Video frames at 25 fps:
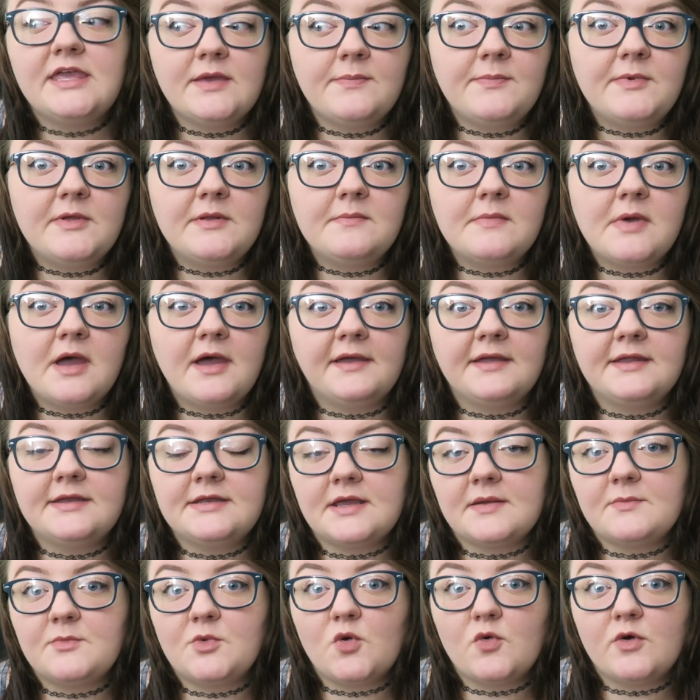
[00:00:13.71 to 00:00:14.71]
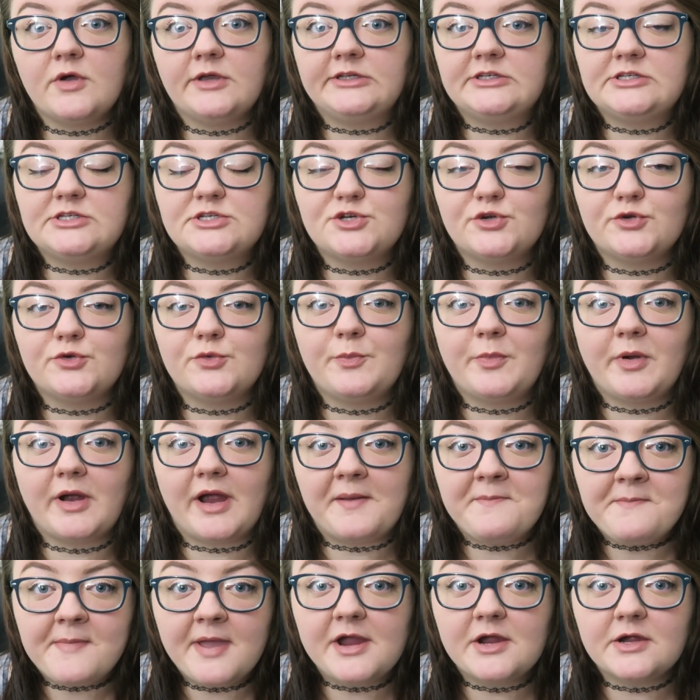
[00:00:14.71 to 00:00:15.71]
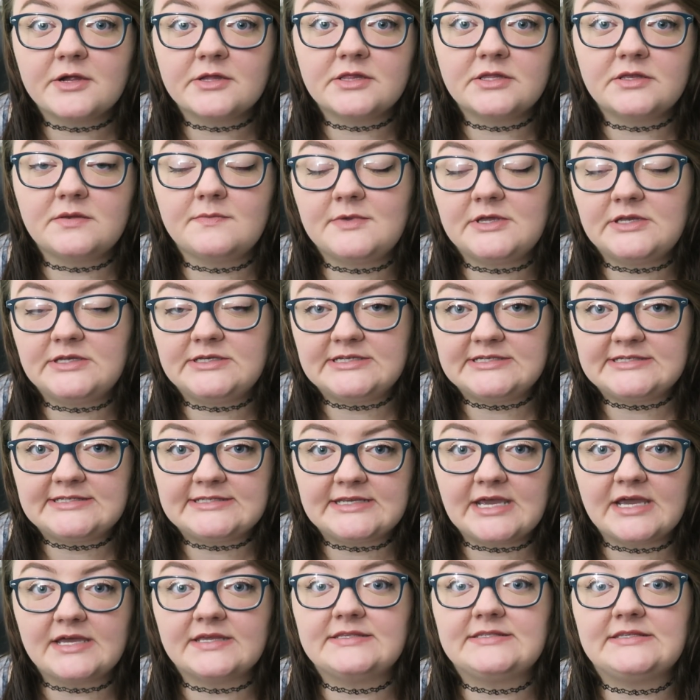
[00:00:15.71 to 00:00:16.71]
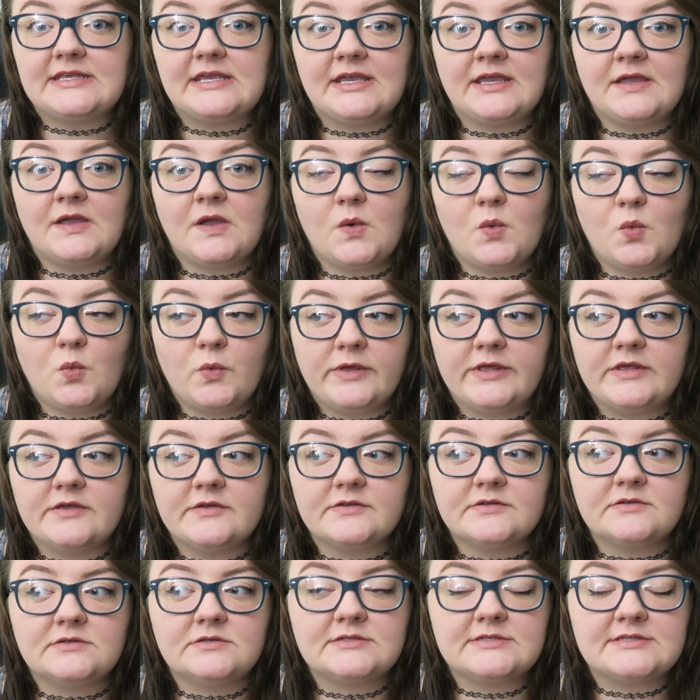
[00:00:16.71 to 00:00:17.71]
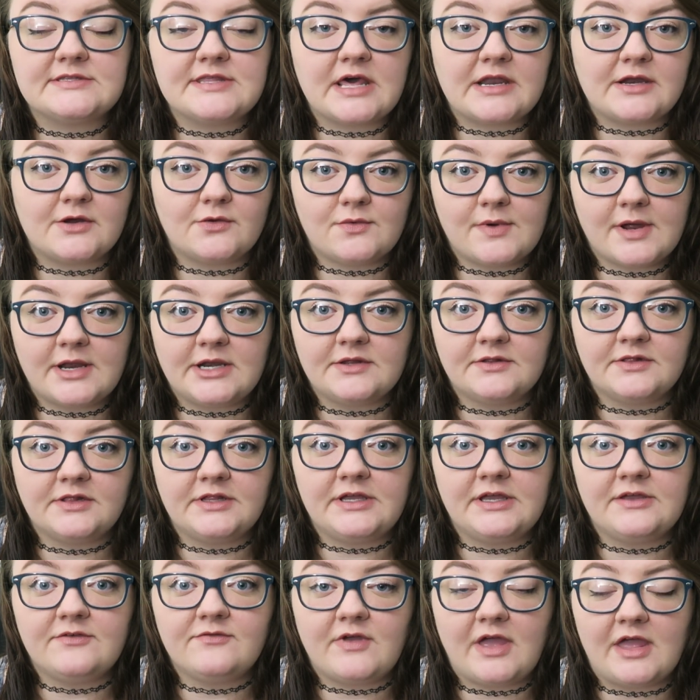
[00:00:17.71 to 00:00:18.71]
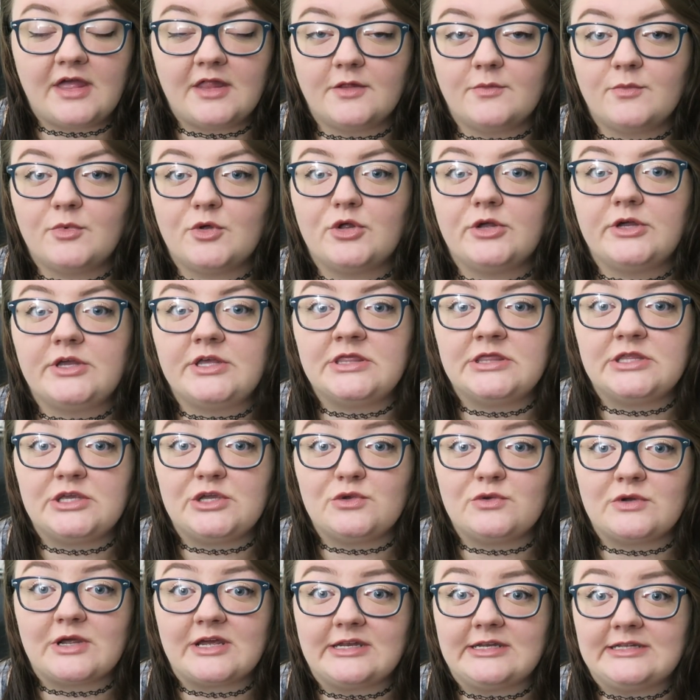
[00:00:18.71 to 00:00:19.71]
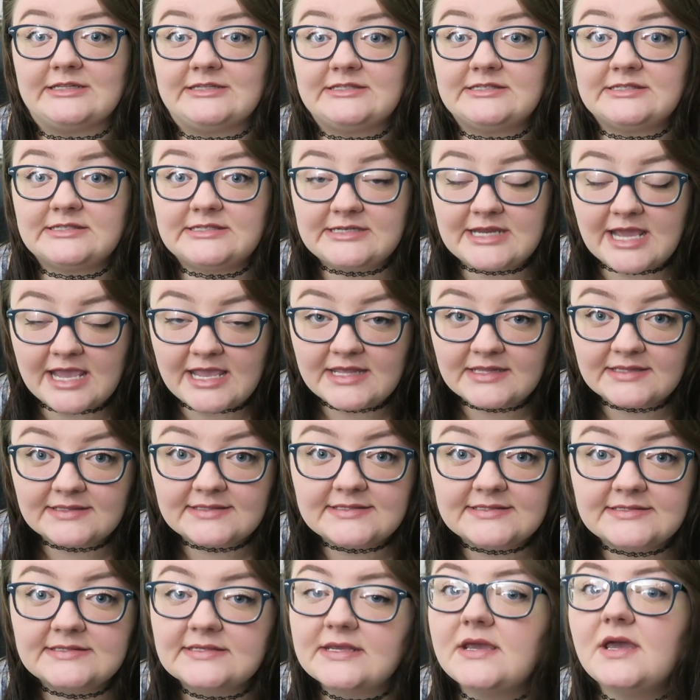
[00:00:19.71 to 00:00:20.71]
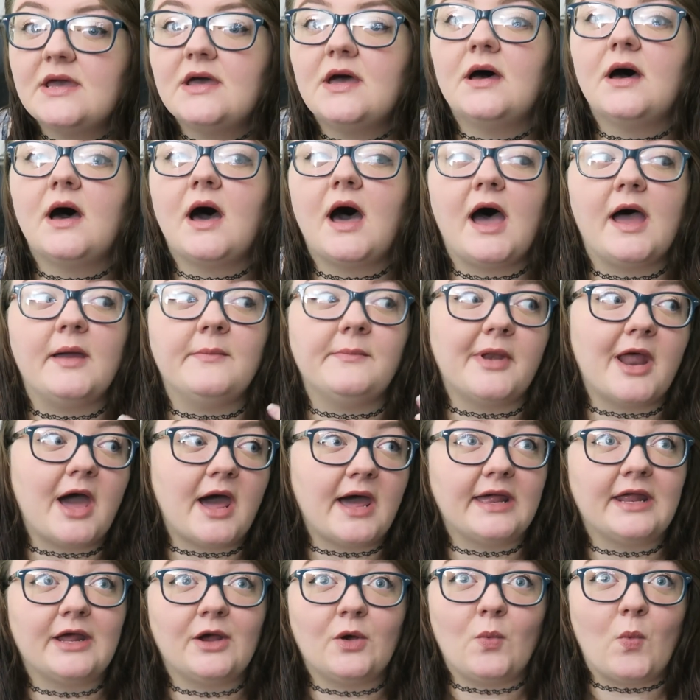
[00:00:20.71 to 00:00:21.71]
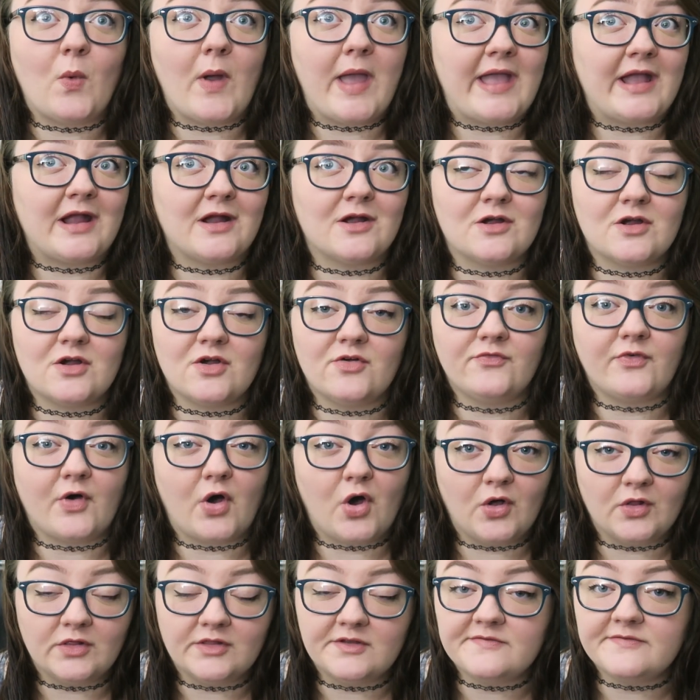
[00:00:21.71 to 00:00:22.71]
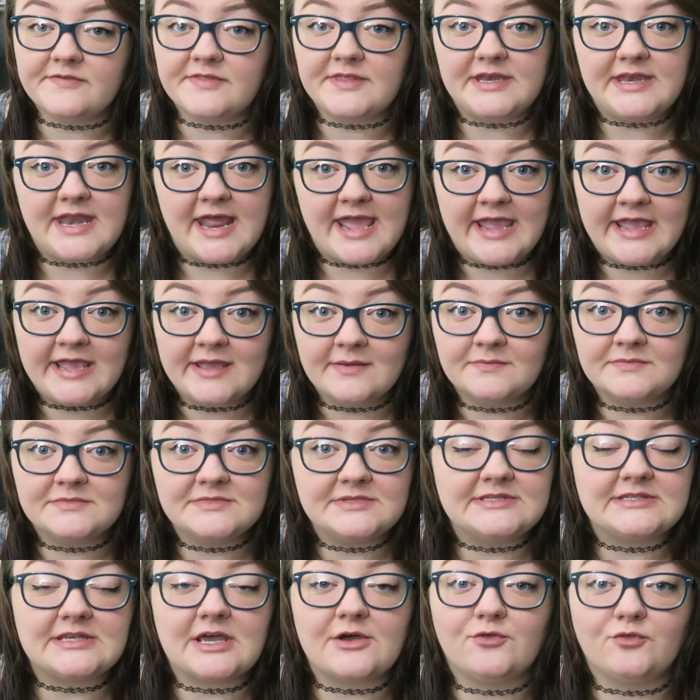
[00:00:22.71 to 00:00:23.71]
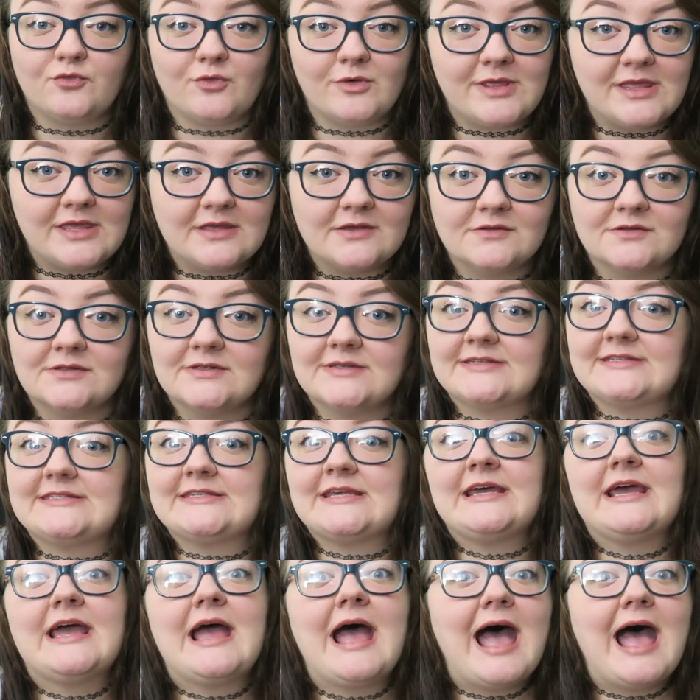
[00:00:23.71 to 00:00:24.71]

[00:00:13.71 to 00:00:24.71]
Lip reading: Keep in mind, I'm going to primarily be discussing wheels that are readily available in the United States. I'm not aware of all of the names of wheels